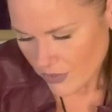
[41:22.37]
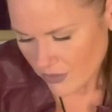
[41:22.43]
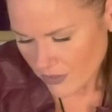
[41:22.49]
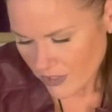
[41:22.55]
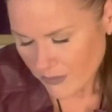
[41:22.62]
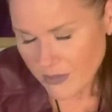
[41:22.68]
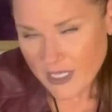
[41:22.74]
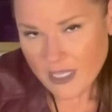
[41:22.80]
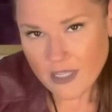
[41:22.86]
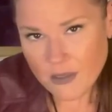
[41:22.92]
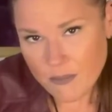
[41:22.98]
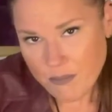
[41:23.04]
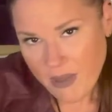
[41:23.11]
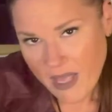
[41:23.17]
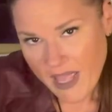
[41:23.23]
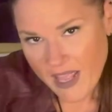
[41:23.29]
You're not making
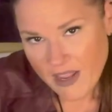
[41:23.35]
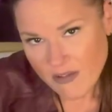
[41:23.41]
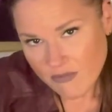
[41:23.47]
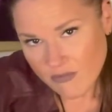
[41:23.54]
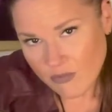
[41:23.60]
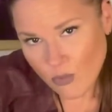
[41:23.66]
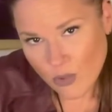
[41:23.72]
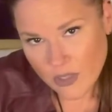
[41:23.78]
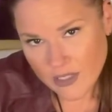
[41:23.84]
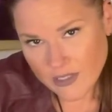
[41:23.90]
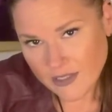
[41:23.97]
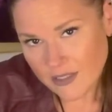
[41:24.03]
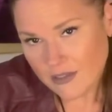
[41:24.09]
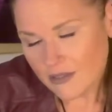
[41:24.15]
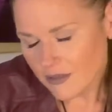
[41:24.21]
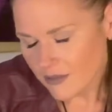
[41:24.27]
them pay for
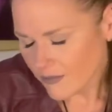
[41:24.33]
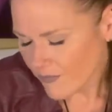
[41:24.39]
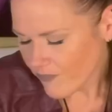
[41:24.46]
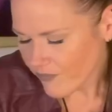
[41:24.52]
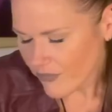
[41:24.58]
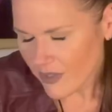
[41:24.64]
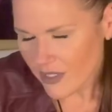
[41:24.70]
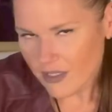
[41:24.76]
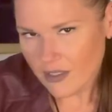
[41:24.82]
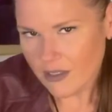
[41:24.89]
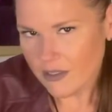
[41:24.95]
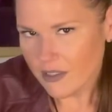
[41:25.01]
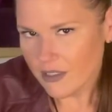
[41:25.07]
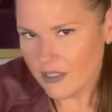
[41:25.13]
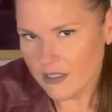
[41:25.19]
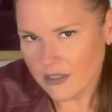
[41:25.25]
it. God, I
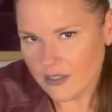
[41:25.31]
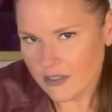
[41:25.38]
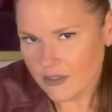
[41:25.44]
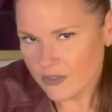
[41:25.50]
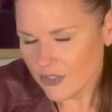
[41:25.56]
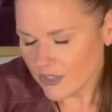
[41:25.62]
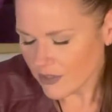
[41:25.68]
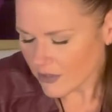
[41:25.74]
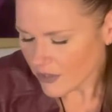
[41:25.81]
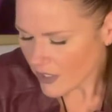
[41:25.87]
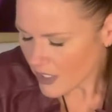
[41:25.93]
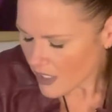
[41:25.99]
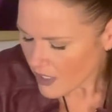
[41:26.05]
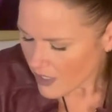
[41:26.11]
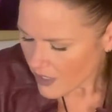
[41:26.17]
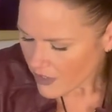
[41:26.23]
hate that shit.
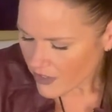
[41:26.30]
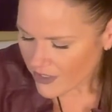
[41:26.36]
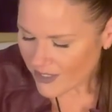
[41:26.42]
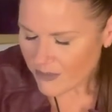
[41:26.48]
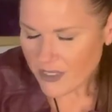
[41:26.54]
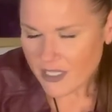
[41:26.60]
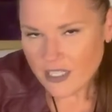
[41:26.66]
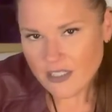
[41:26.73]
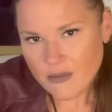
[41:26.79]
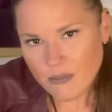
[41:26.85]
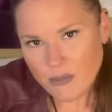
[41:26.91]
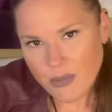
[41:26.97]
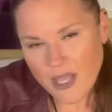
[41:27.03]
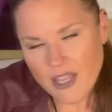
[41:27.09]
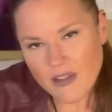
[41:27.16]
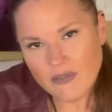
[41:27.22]
You're not making them
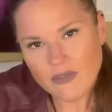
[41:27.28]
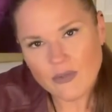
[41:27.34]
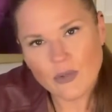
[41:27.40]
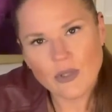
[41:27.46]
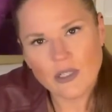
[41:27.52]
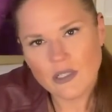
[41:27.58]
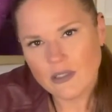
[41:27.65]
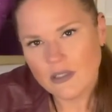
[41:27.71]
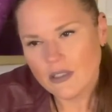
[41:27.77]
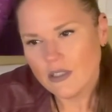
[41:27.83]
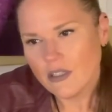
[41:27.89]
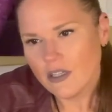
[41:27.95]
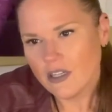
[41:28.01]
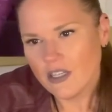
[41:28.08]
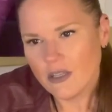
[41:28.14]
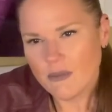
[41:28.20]
pay for it.
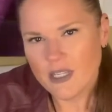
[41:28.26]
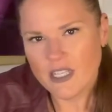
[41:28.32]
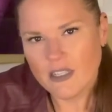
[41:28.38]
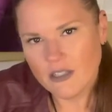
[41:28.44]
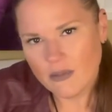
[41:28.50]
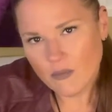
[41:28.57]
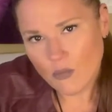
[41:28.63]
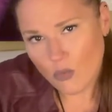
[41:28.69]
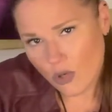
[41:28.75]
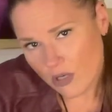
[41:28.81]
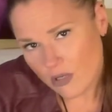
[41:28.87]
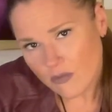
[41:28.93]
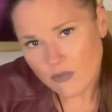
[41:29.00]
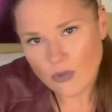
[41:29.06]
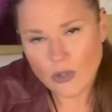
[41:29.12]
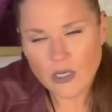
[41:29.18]
You're not making them work
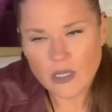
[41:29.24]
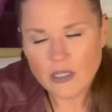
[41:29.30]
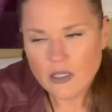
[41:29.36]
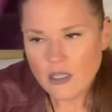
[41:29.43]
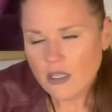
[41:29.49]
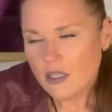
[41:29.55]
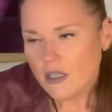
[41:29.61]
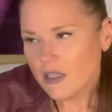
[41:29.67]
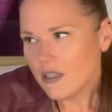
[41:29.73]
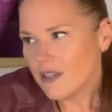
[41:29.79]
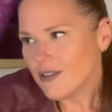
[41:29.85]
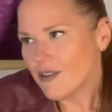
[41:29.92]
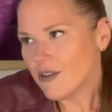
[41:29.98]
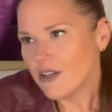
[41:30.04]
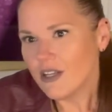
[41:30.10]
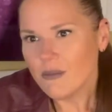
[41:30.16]
for it.
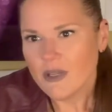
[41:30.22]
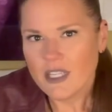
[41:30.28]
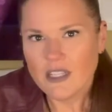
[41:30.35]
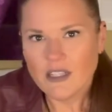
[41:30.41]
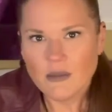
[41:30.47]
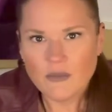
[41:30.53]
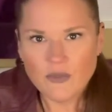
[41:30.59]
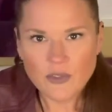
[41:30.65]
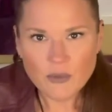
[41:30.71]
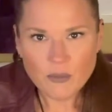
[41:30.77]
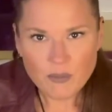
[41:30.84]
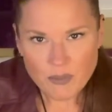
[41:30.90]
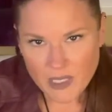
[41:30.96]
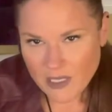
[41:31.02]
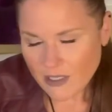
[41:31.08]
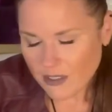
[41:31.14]
You're not making them feel
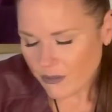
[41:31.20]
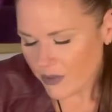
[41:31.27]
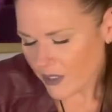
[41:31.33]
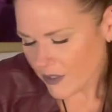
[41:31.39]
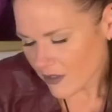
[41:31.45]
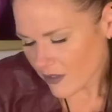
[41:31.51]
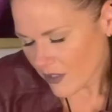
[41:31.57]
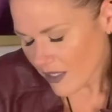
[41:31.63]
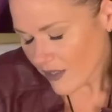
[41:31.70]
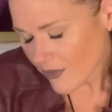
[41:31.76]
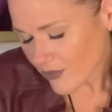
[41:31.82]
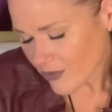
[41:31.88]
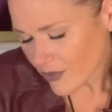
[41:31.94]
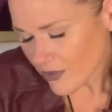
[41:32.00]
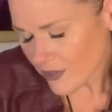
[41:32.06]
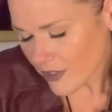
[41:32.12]
bad about it.
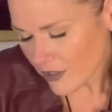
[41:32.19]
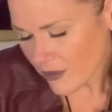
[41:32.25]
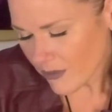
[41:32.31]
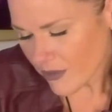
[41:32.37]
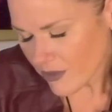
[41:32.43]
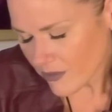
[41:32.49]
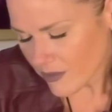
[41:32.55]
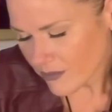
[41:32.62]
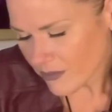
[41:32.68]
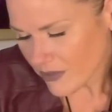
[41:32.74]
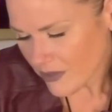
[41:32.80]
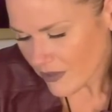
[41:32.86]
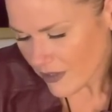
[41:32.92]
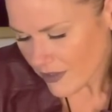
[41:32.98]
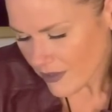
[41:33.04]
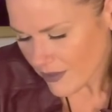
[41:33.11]
Actually, you're telling me you
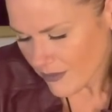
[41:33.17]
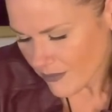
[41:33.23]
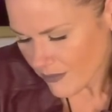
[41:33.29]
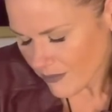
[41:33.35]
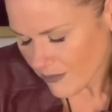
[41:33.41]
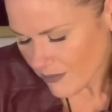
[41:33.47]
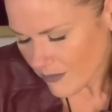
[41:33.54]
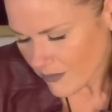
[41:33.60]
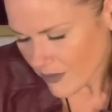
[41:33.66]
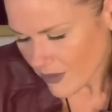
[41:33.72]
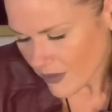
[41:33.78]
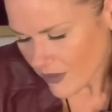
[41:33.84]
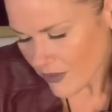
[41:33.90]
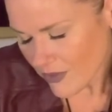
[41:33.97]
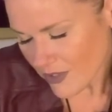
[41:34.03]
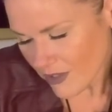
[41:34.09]
empathize and
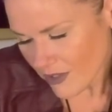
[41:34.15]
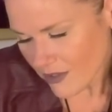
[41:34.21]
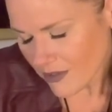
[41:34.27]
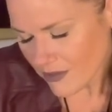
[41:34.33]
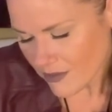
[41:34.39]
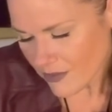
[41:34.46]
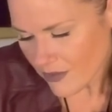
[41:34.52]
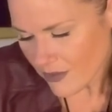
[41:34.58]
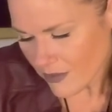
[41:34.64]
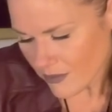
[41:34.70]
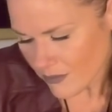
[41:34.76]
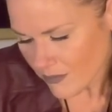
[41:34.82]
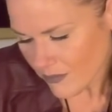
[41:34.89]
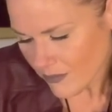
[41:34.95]
that you're saying, I understand.